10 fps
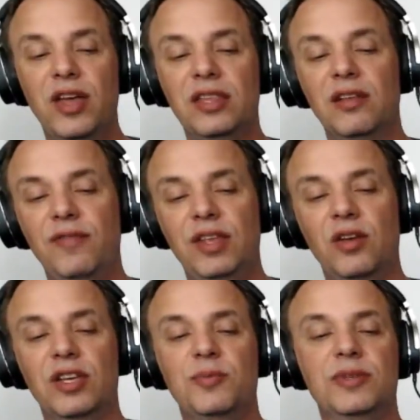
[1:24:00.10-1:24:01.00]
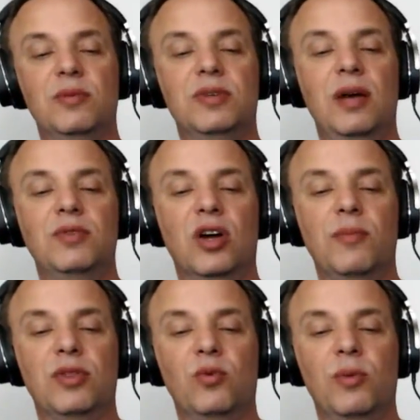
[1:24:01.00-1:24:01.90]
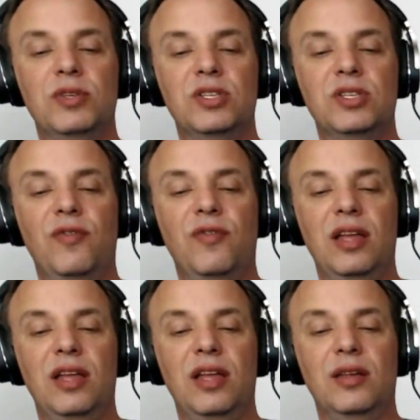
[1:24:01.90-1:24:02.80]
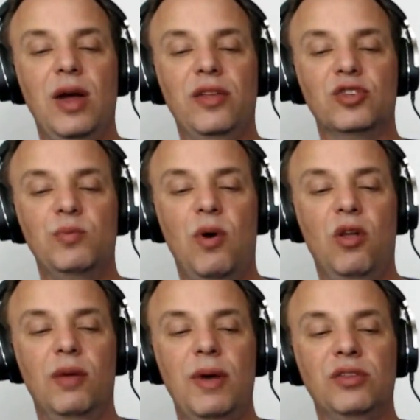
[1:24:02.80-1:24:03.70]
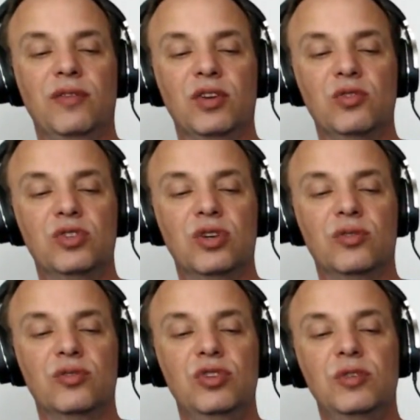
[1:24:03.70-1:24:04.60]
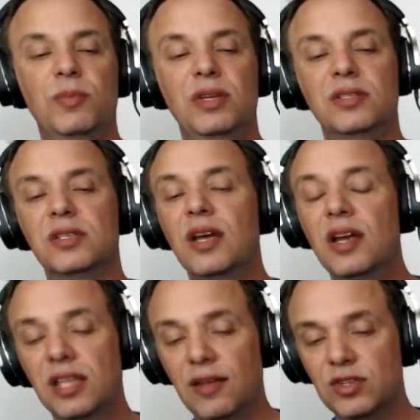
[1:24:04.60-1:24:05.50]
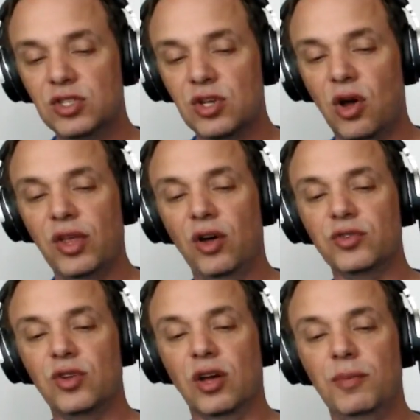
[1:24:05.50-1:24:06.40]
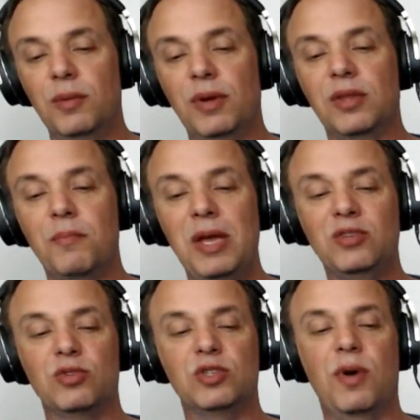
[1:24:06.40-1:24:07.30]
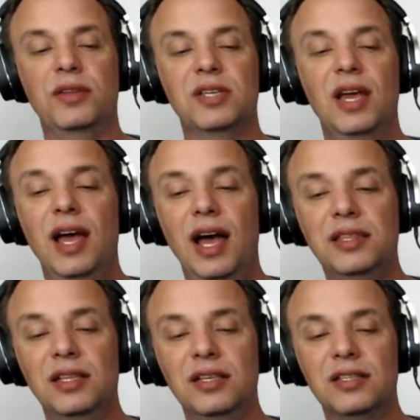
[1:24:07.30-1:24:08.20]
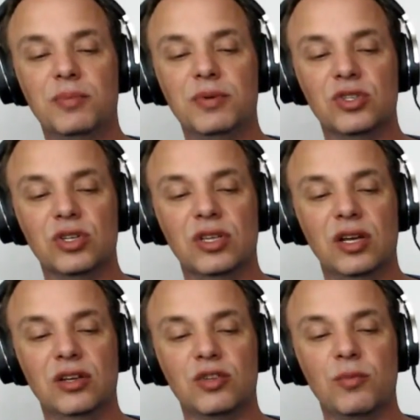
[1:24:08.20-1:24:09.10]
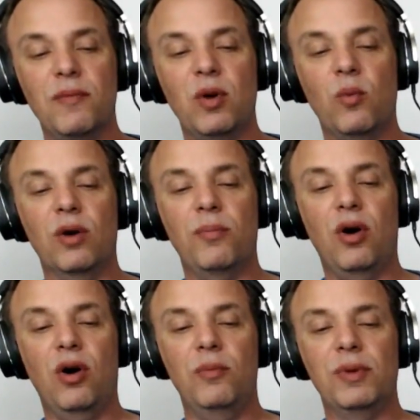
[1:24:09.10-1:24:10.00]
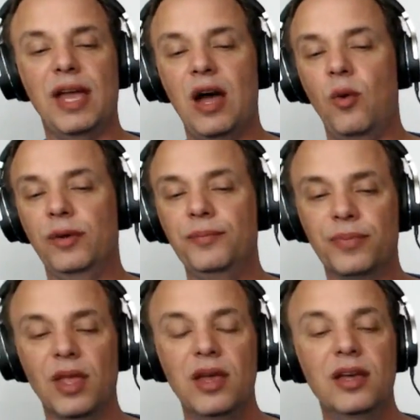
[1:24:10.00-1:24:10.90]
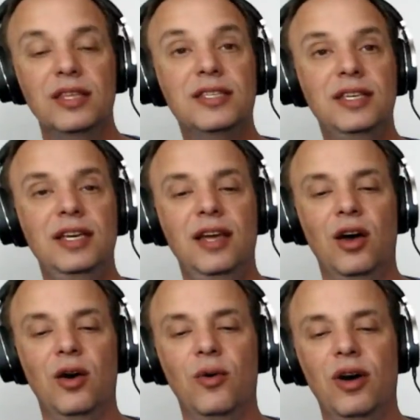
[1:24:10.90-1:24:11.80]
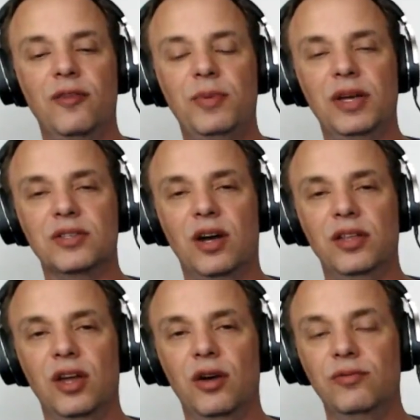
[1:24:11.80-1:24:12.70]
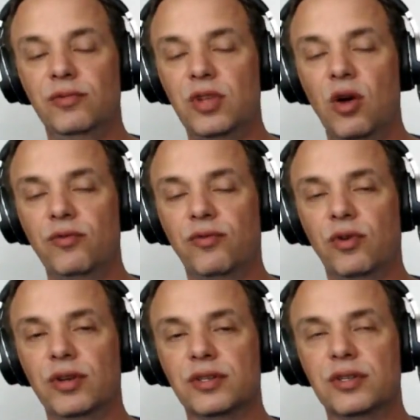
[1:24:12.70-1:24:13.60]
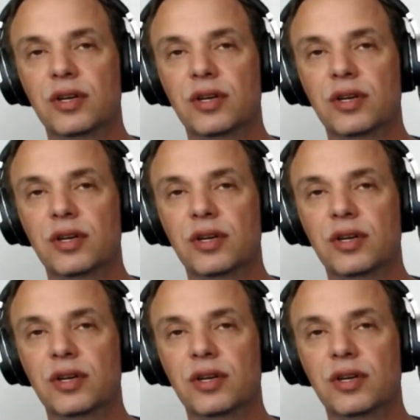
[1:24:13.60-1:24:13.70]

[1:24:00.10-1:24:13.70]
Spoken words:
end of the video, they spend some time talking about the room itself and the rather small amount of acoustical treatments they've installed. They also talk a bit about the bass response at the listening position. There's a moment where Paul McGowan, the CEO of PS Audio, known for his